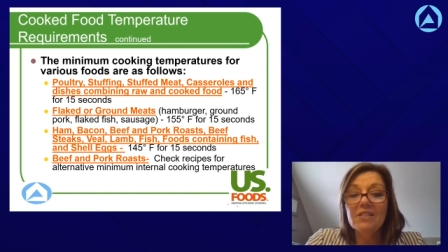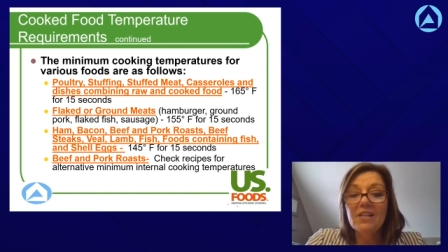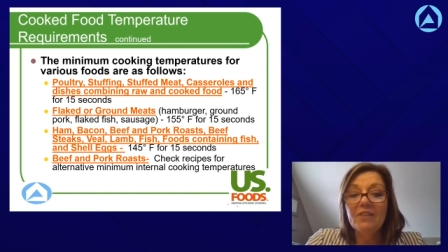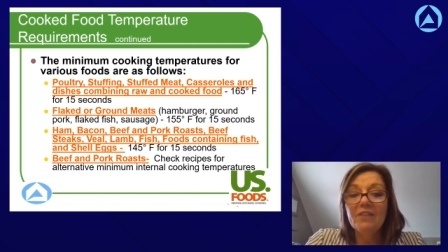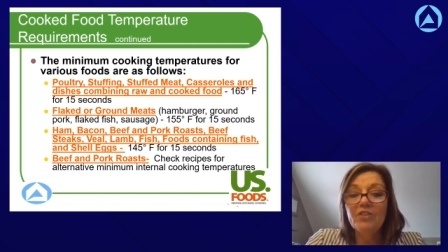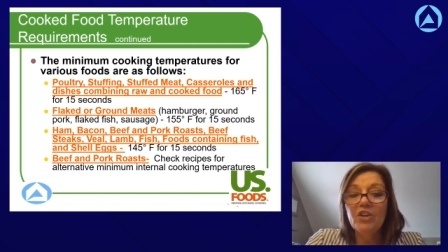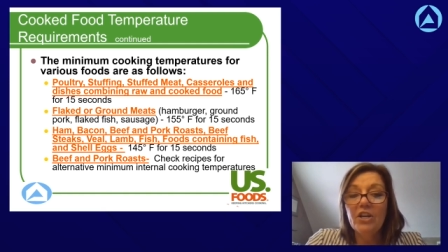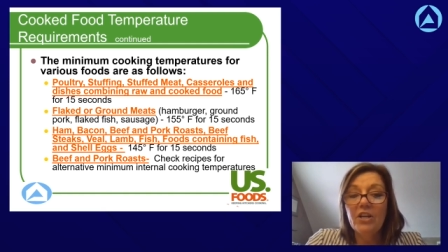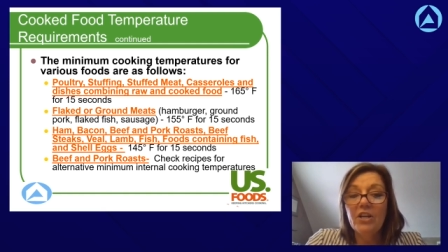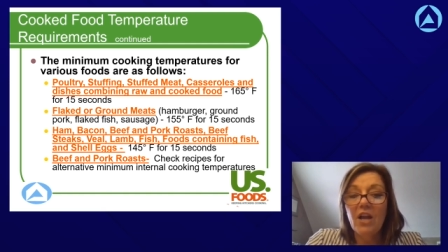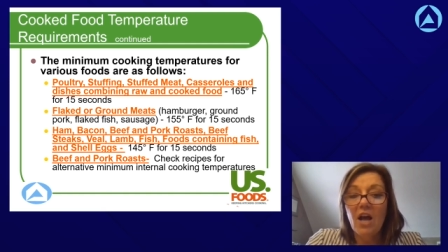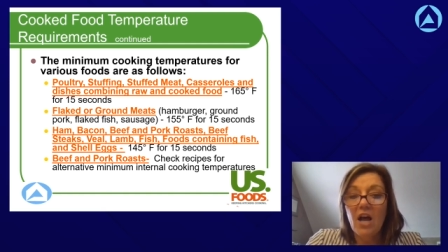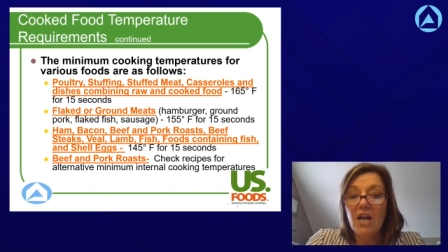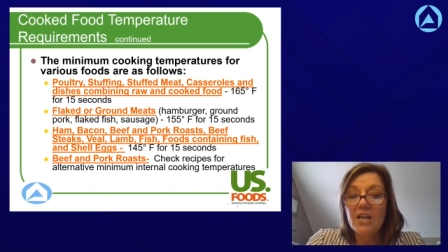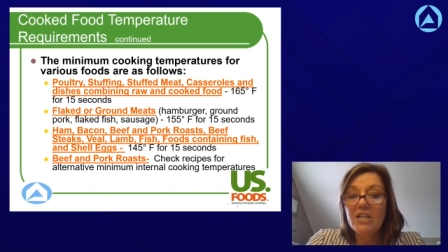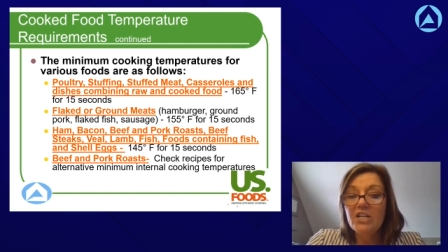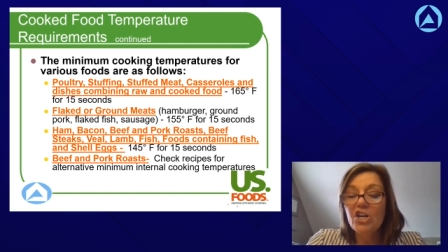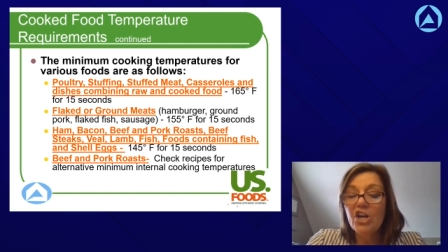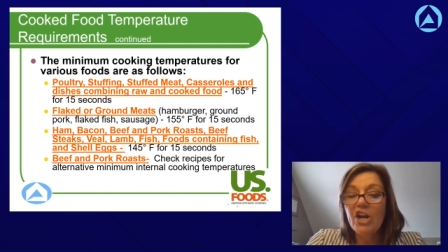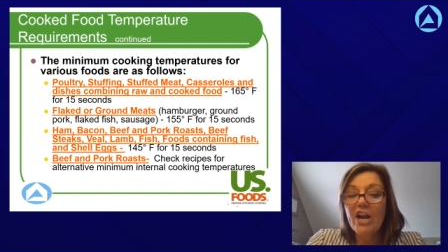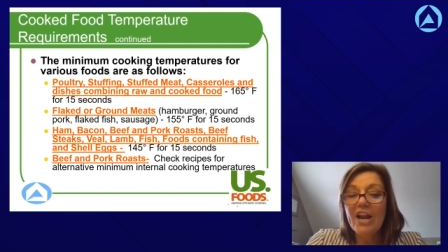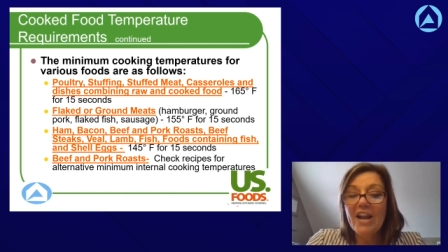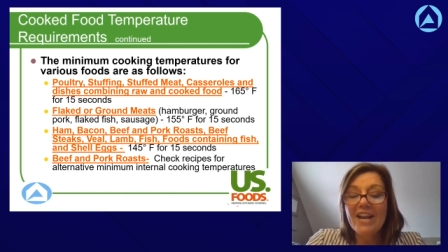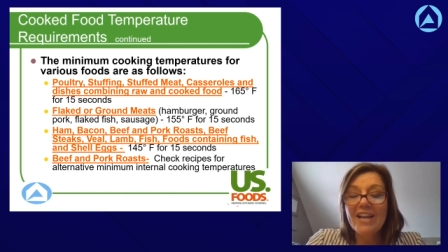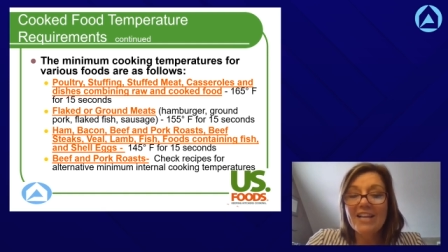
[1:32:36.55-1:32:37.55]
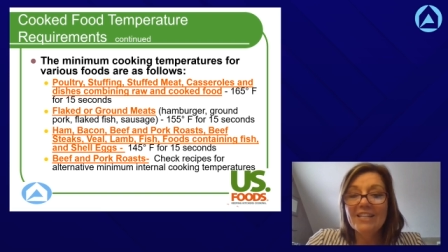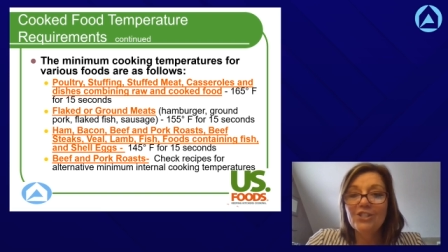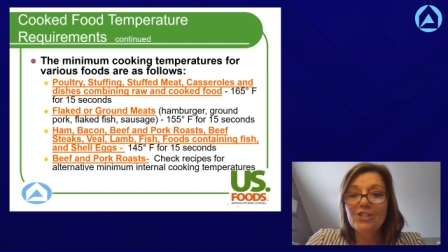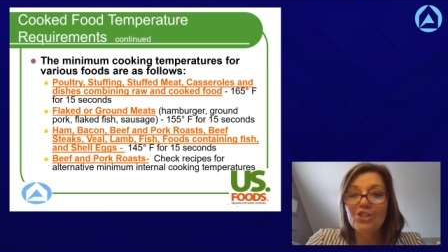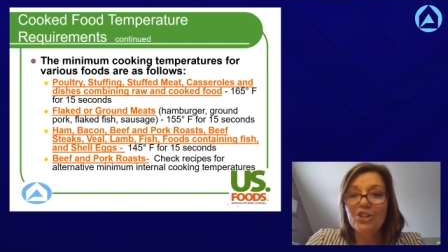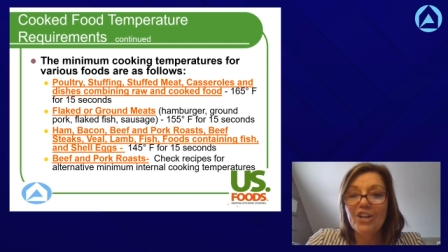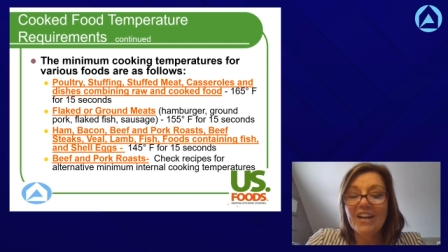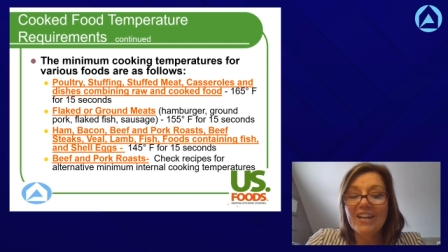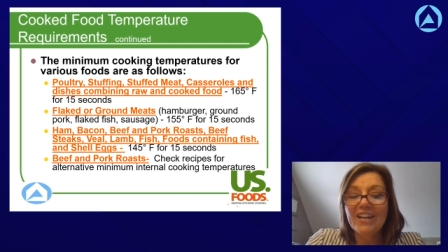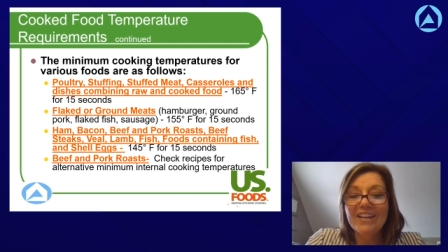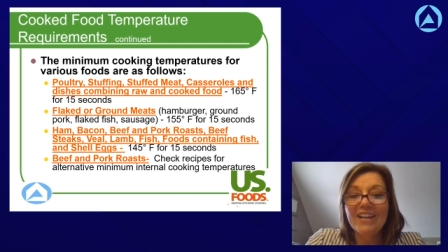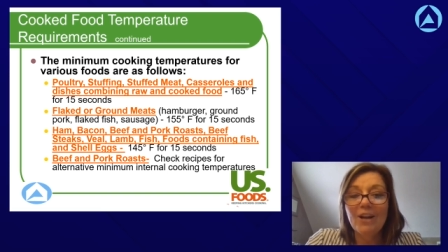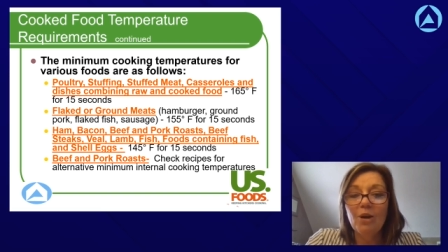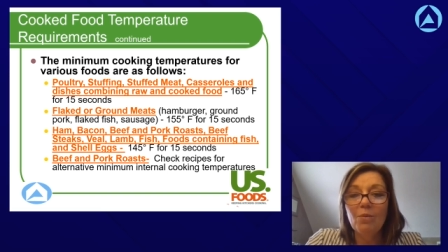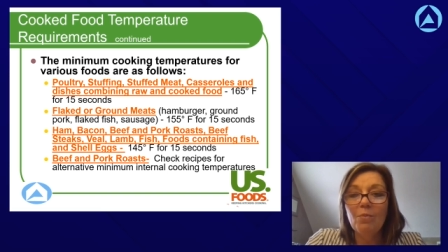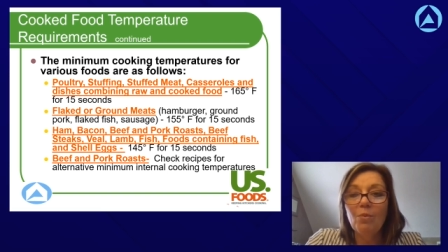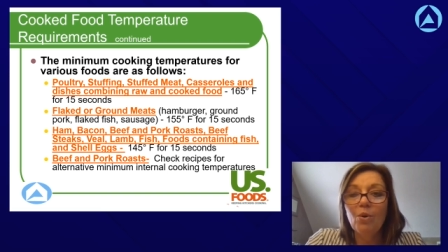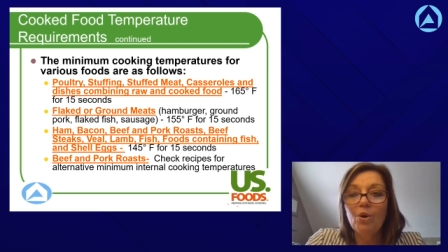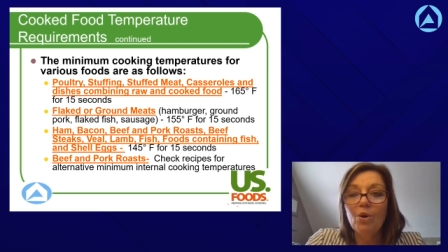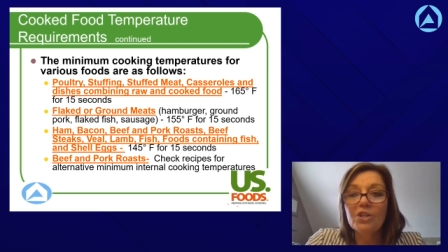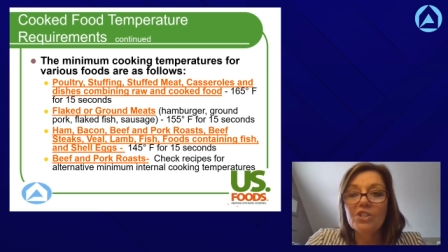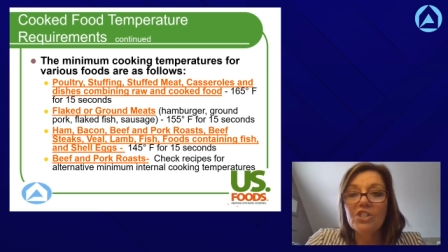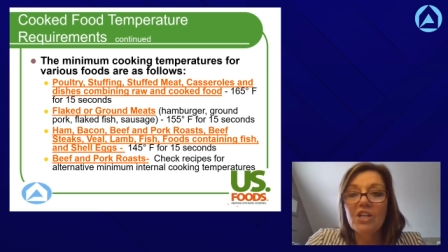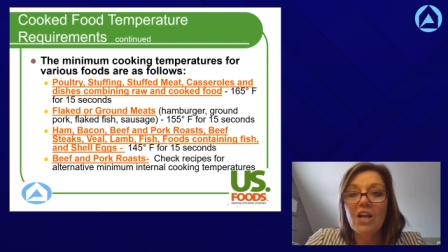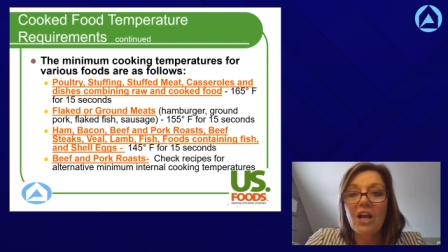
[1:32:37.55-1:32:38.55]
of you nodding your heads right now.
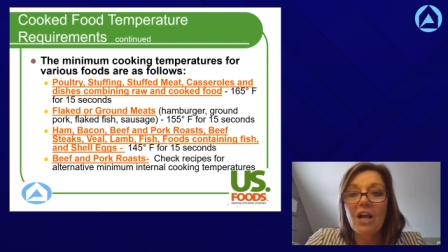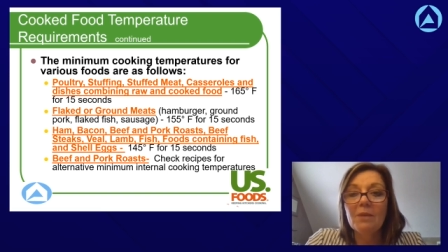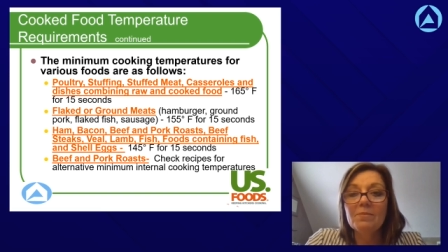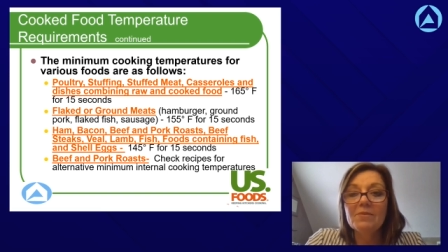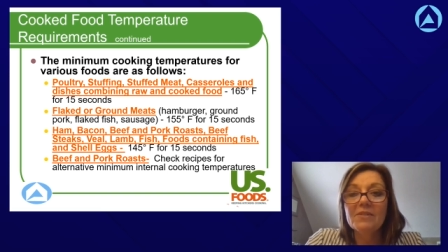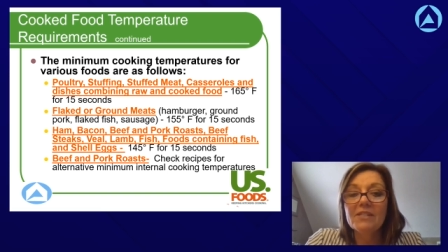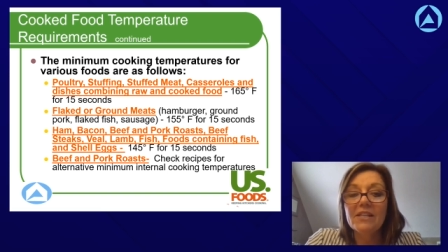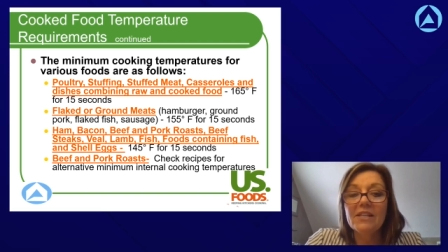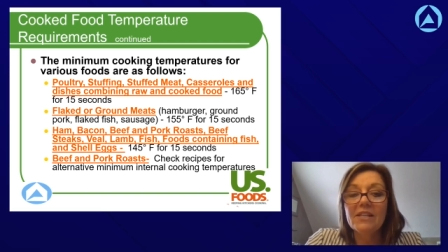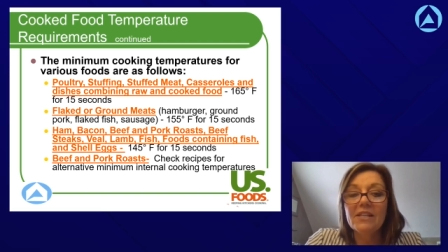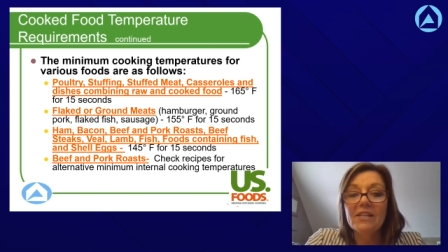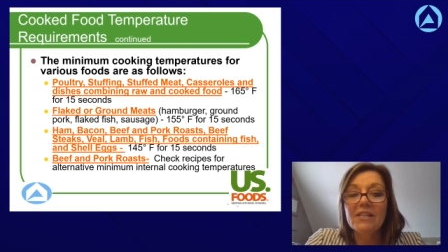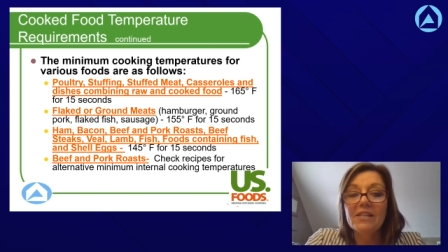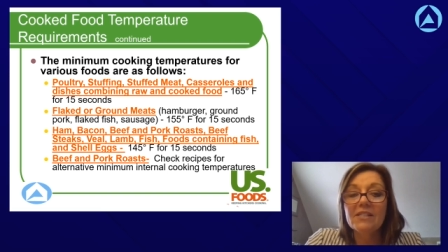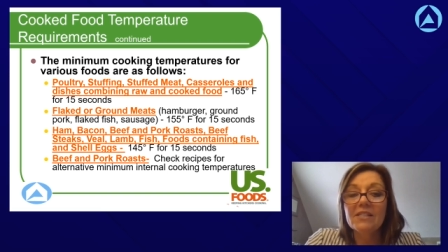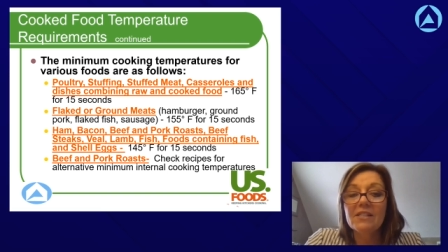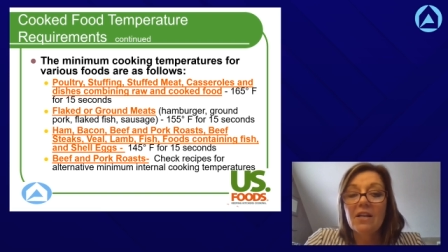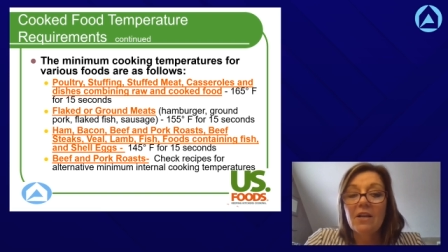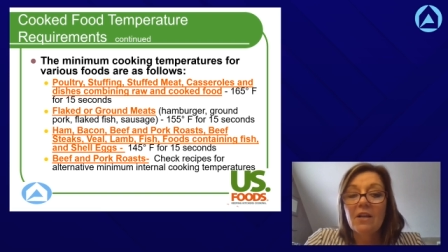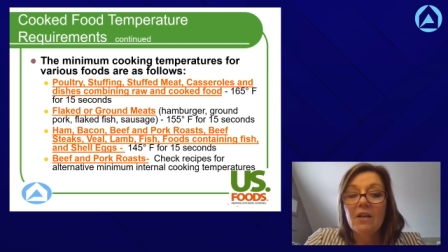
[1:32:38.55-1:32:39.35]
Pork chops is